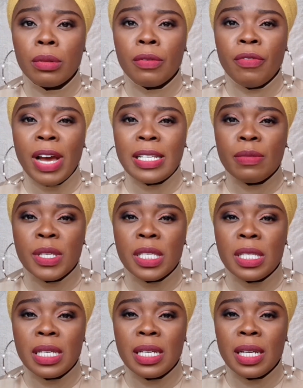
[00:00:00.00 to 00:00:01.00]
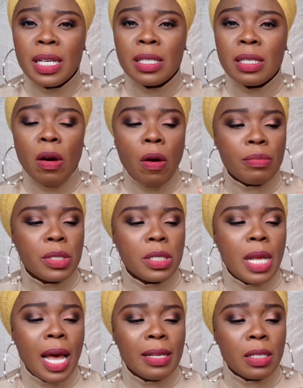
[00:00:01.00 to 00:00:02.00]
the vitamin C in it
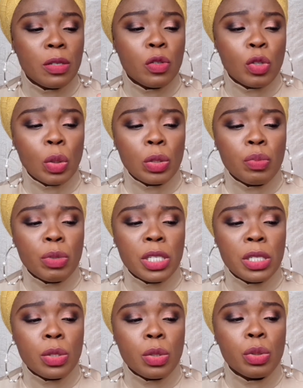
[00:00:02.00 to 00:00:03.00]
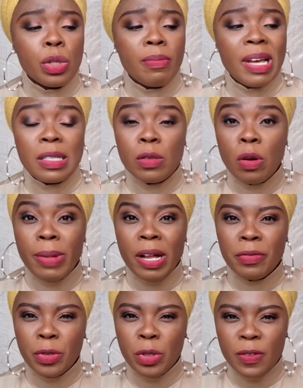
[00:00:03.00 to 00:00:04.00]
comes as a salt, which is sodium
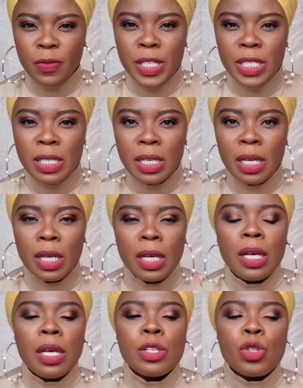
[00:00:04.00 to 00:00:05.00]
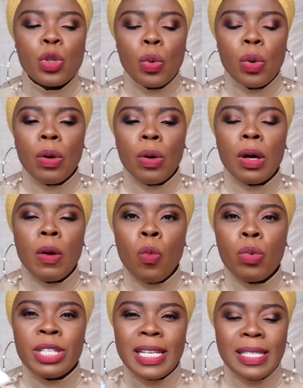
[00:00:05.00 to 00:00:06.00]
ascorbyl phosphate. So
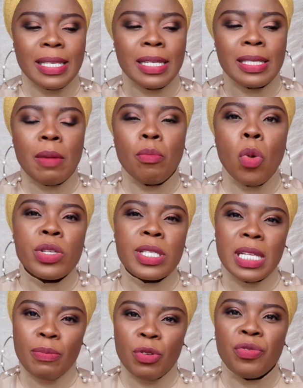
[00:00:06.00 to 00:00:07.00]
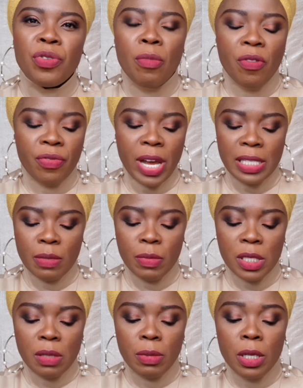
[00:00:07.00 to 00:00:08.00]
this is a more stable form of
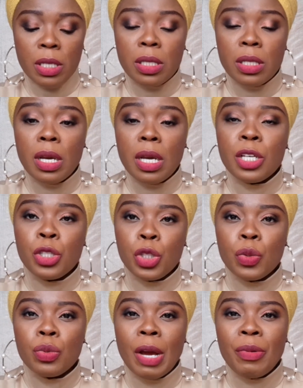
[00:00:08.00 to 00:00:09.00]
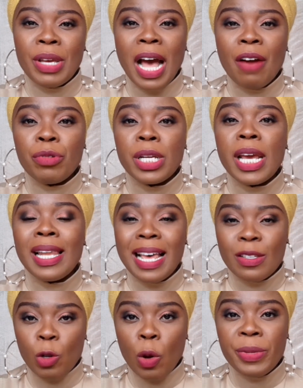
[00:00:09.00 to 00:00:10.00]
vitamin C, because the issue that we have with
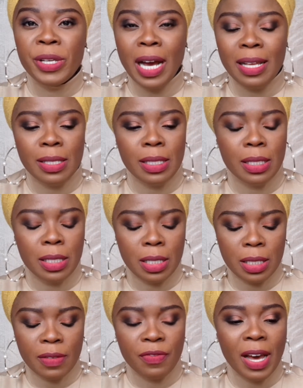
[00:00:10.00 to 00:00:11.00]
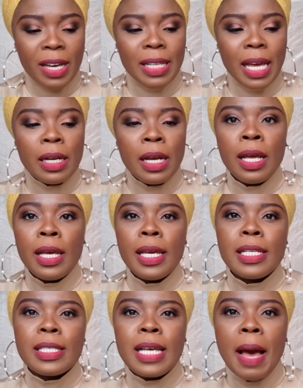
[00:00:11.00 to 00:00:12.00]
L-ascorbic acid is the fact that
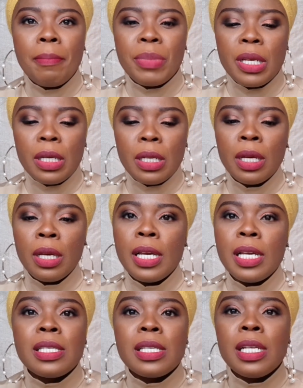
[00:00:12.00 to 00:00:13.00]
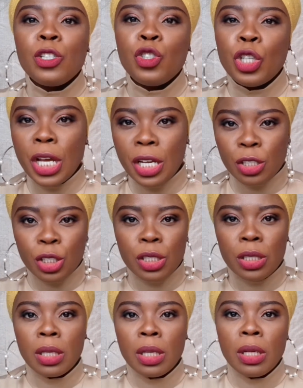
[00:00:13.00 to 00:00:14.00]
it can be easily
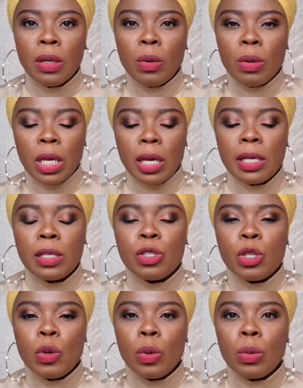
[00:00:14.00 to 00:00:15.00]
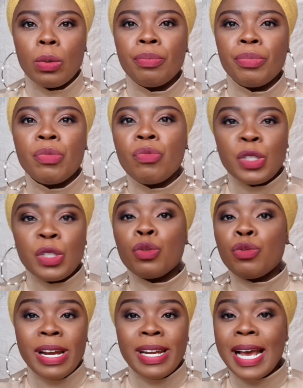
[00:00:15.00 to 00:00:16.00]
changed, okay, so which
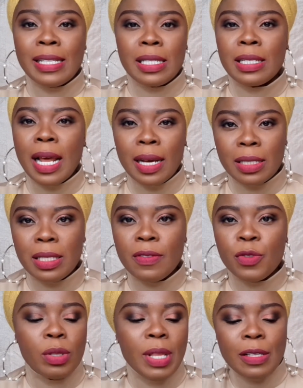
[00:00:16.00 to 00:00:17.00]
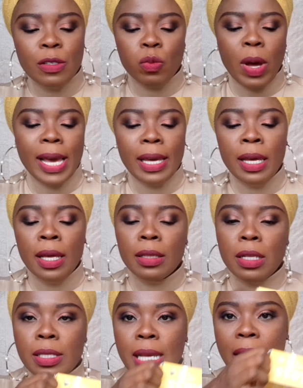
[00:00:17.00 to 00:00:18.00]
would render it inactive. So that's why
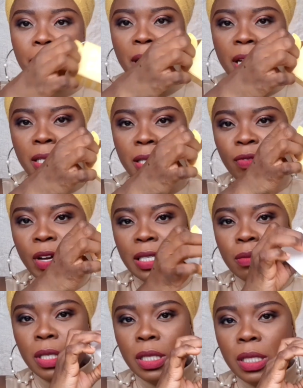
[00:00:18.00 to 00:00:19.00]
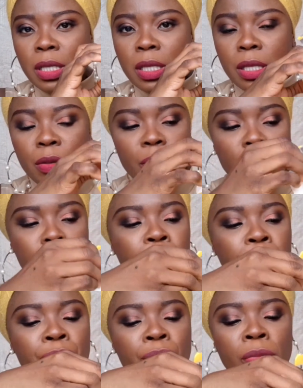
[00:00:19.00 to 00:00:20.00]
the timeless vitamin C serum
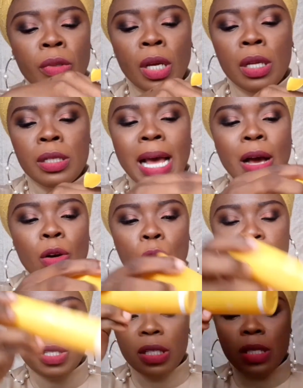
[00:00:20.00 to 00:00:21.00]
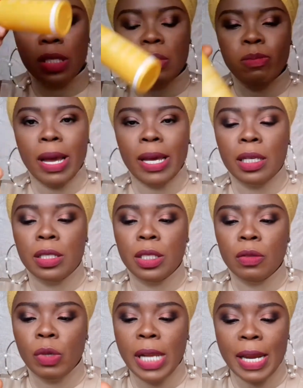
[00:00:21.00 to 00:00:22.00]
now comes in this
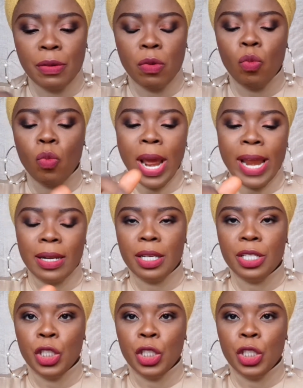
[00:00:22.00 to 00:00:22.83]
packaging. Well, I don't know when they